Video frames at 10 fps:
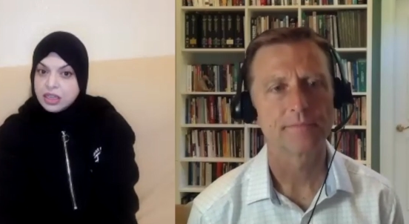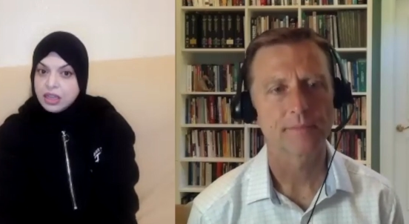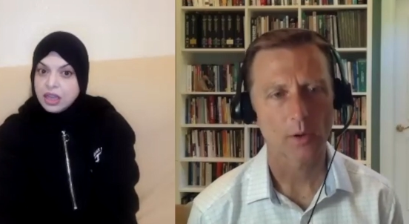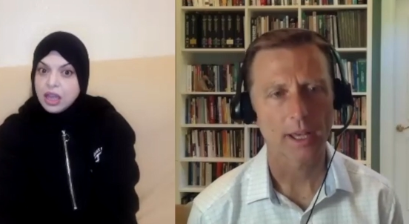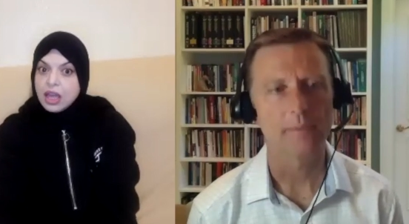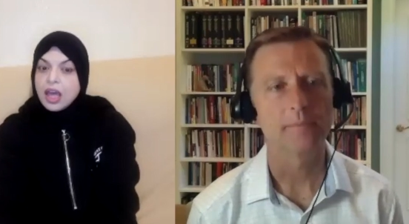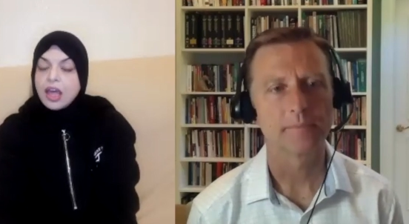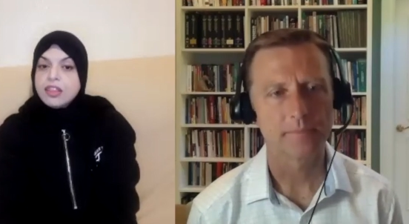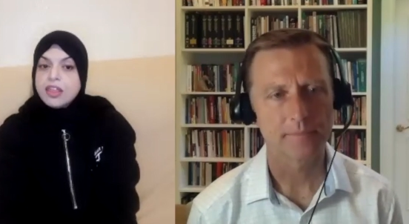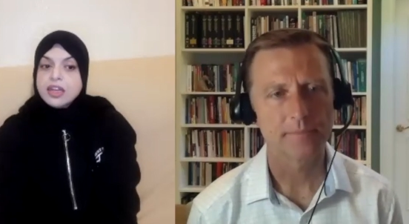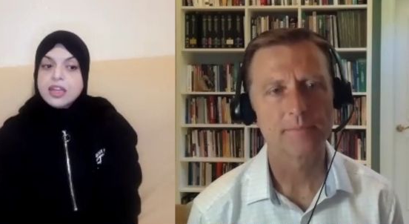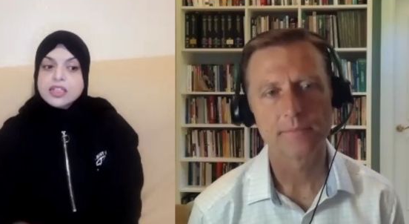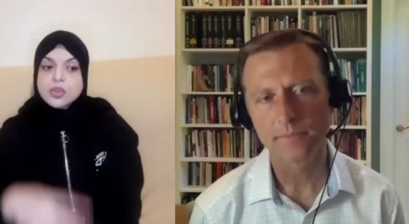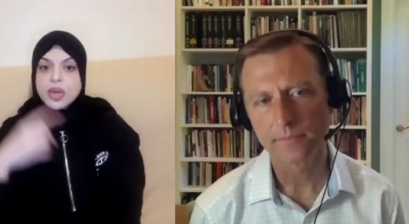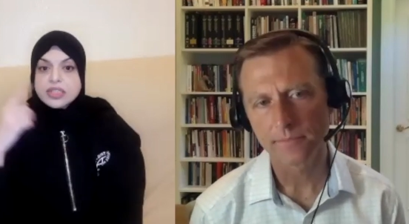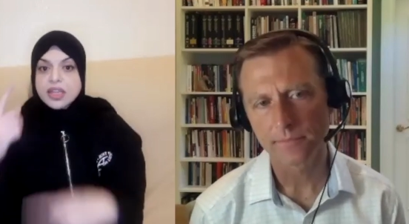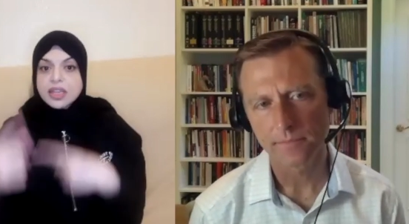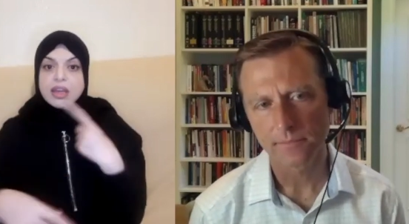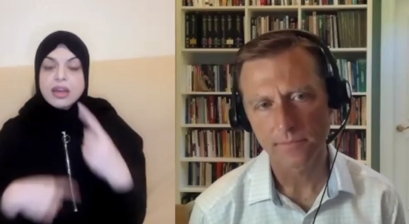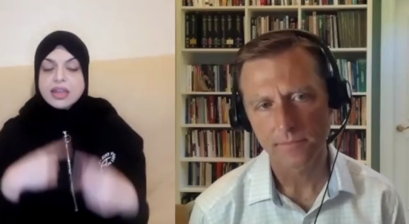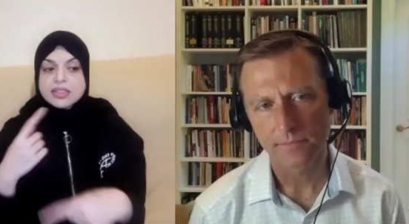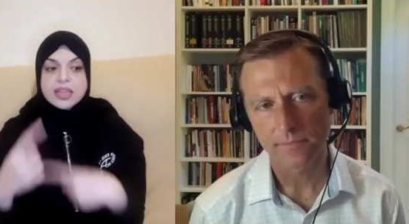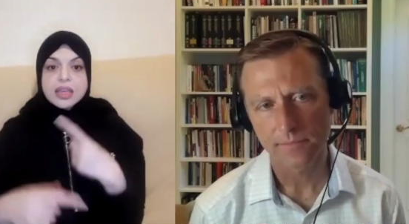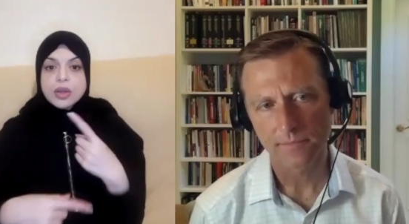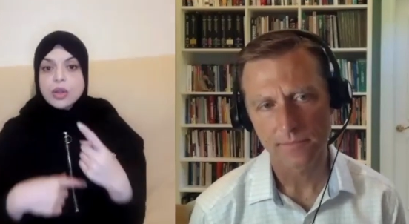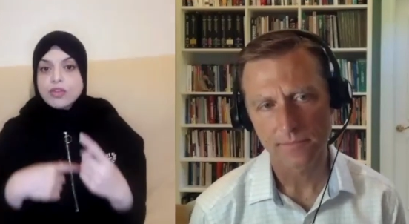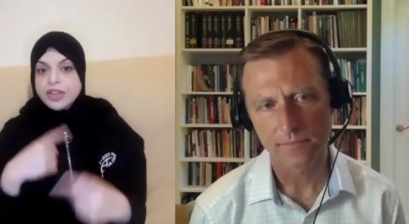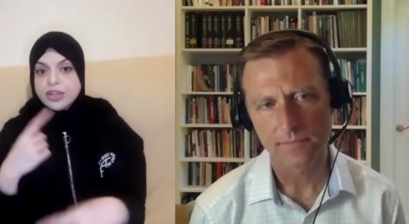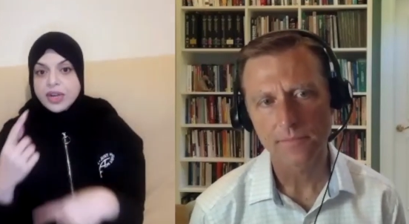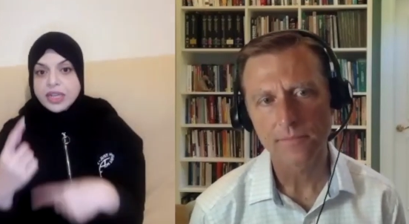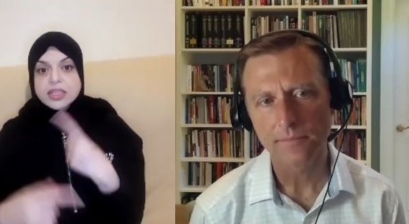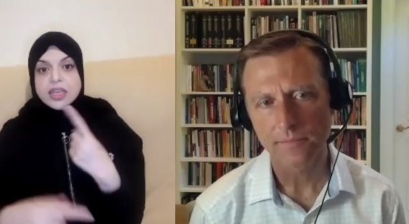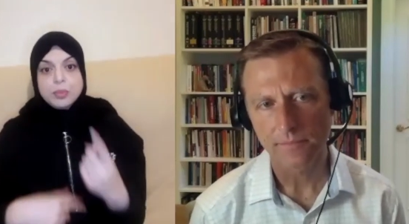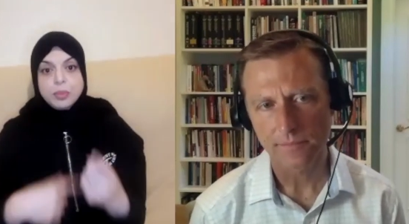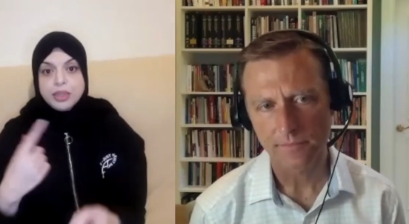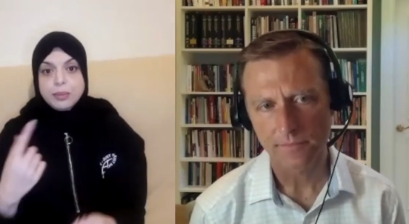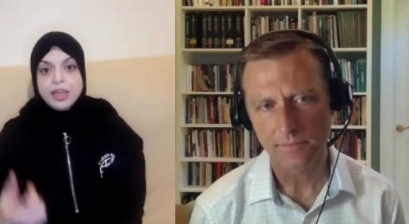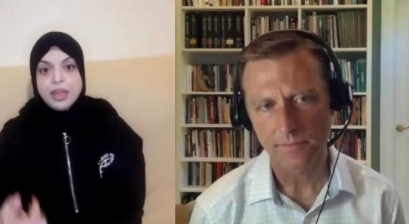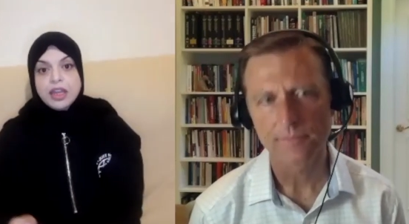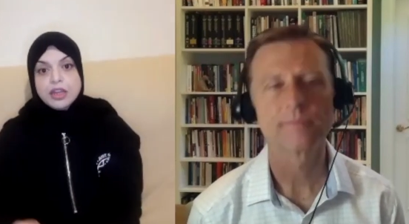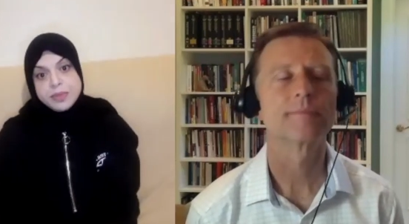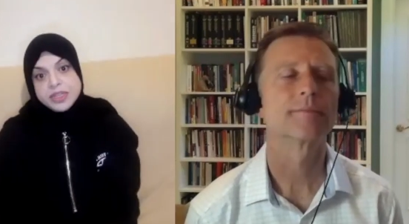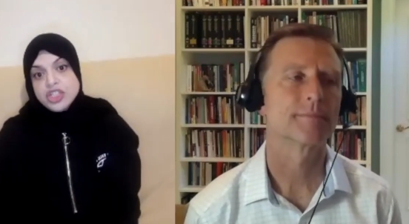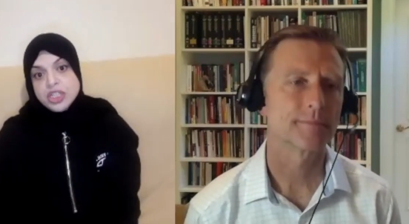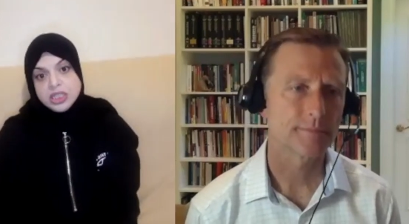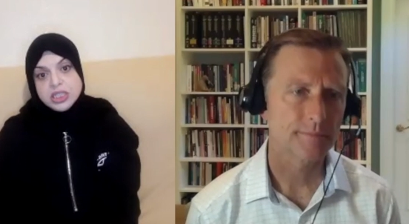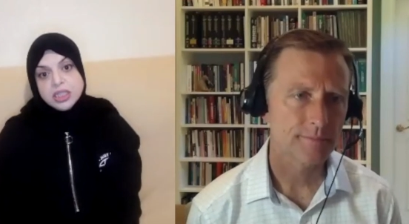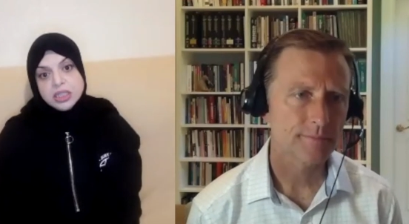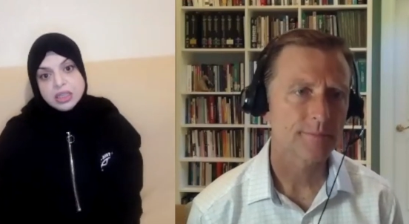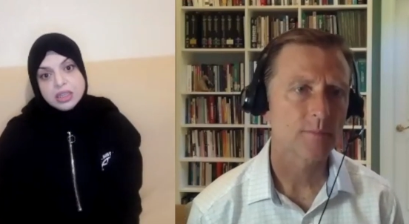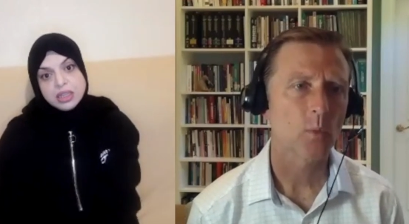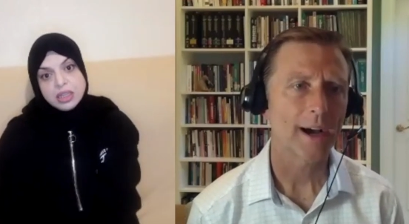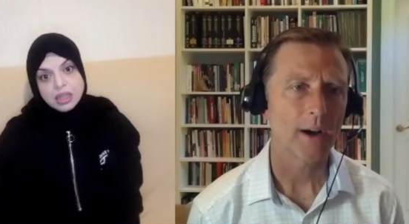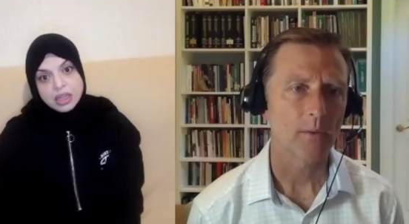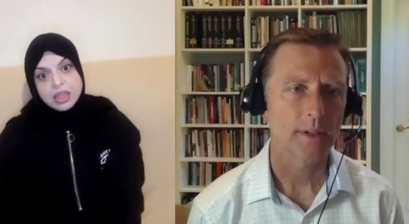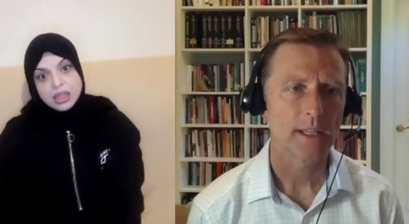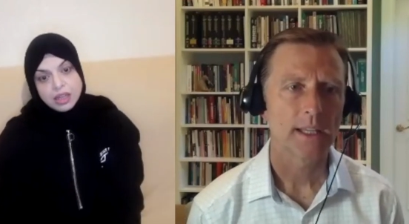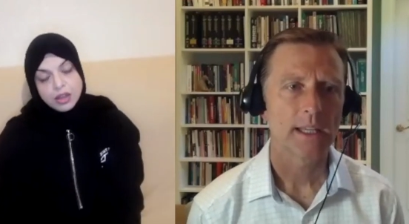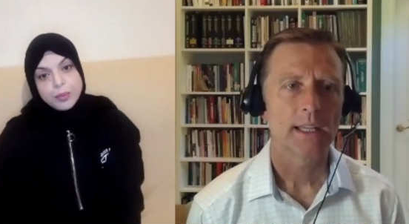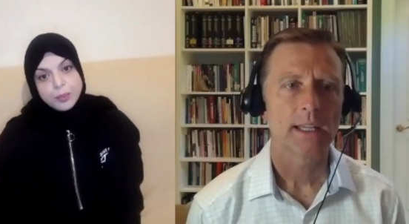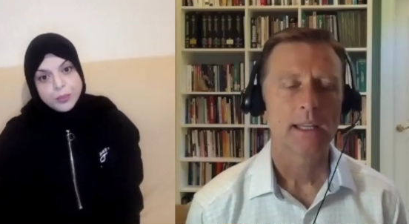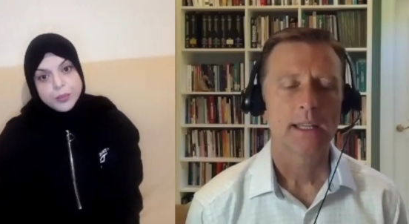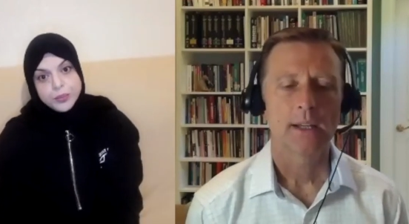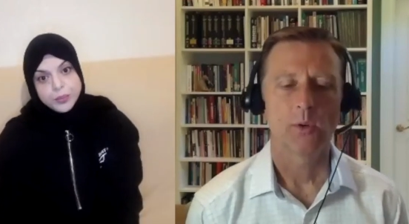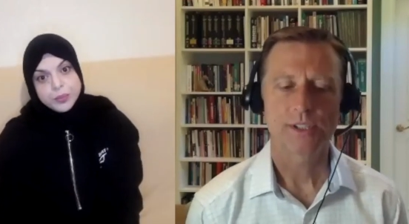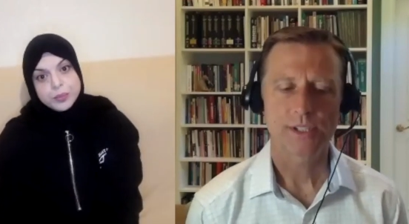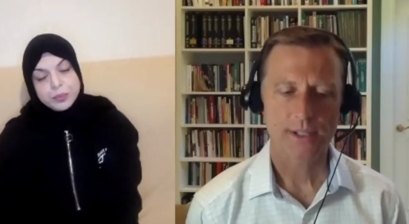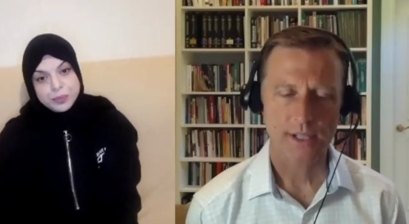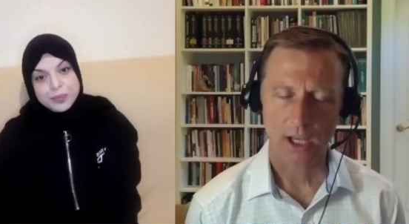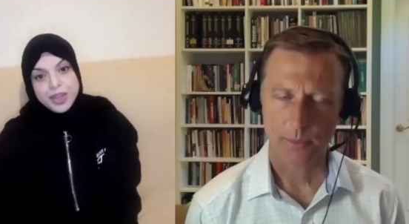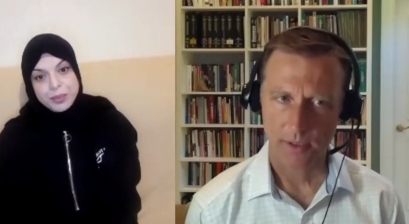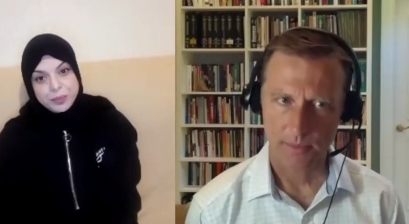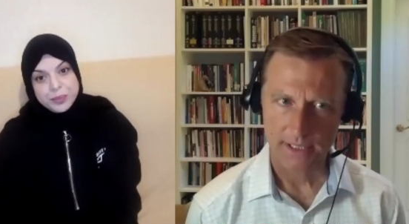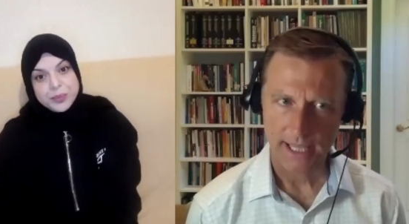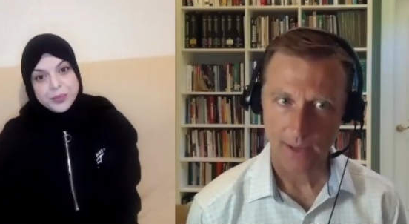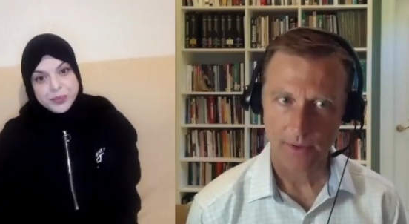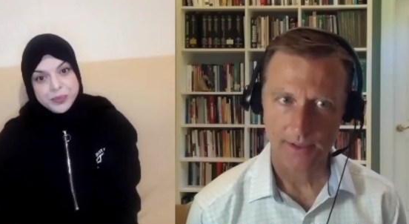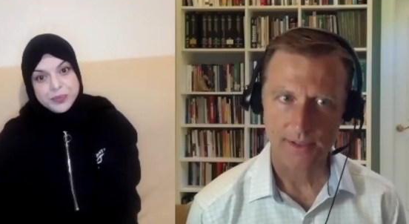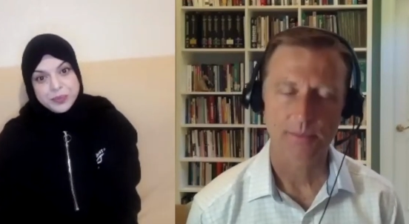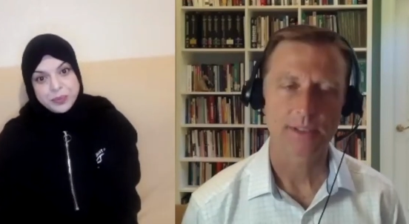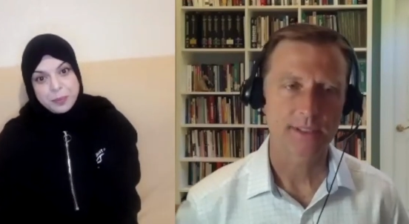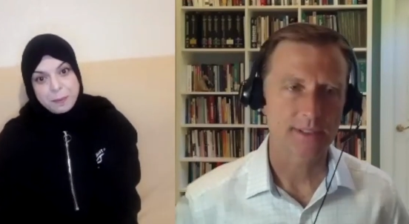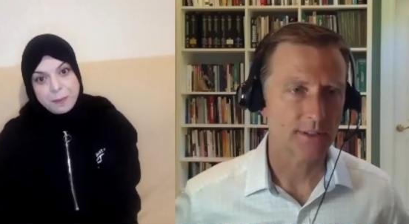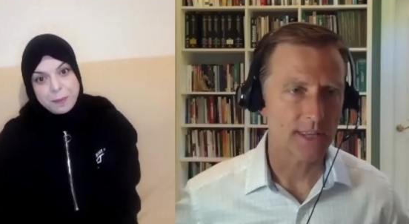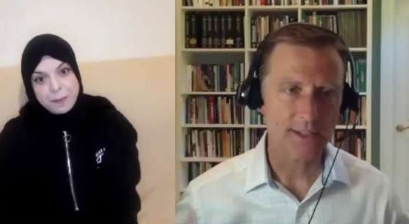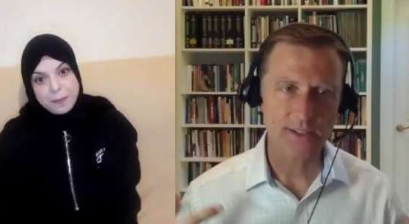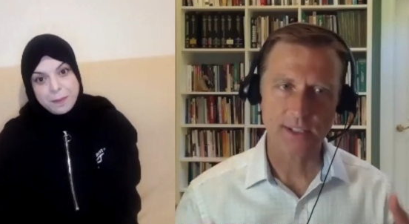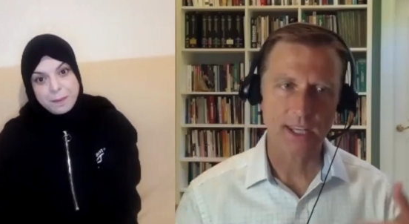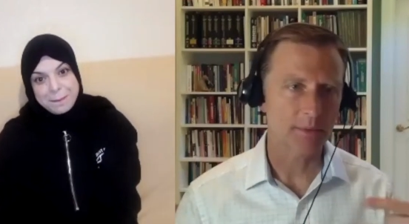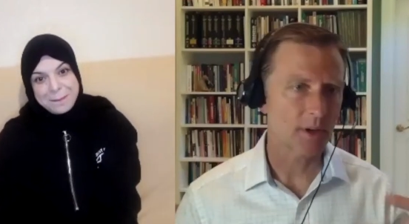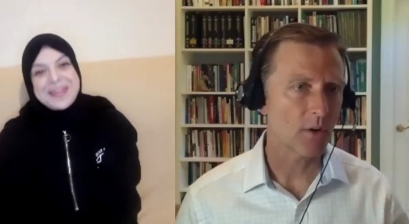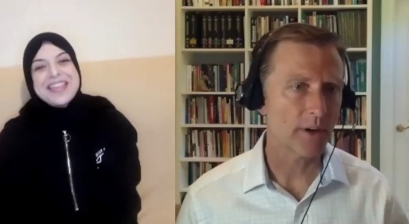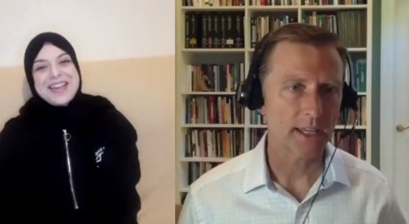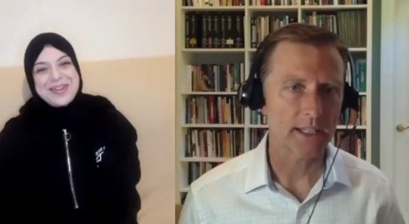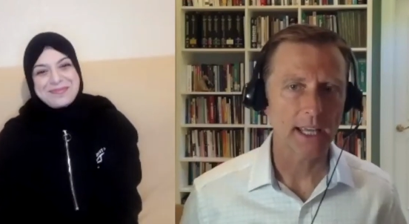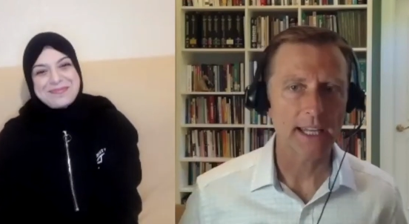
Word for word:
Speaker 1: Okay.
Speaker 2: And then it was like a cycle of anorexia and bulimia
Speaker 1: and binge eating. Wow. Which doesn't help the metabolism, but so that just kept going. And